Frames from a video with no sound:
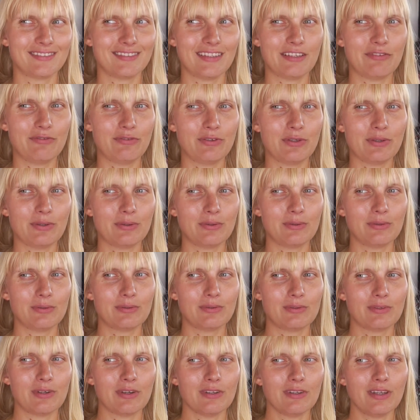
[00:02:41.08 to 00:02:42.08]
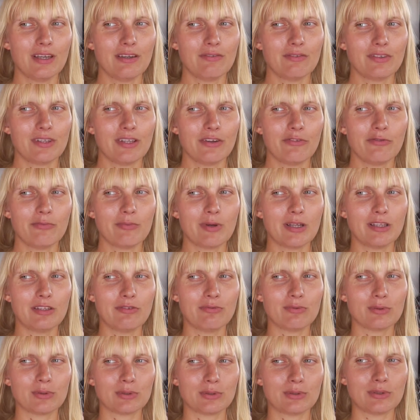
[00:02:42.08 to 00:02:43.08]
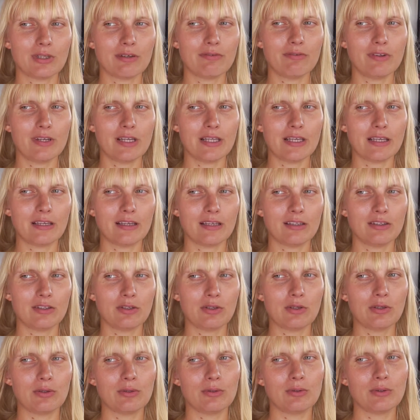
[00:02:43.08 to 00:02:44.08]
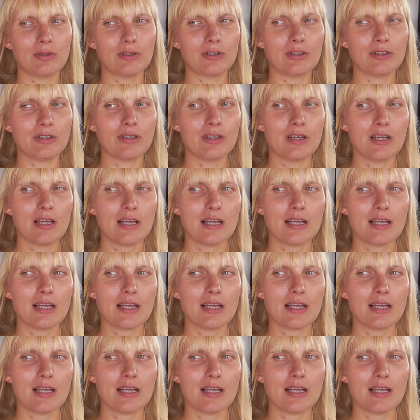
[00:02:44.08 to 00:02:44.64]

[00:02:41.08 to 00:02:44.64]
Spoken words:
If you don't have enough money for traveling and you are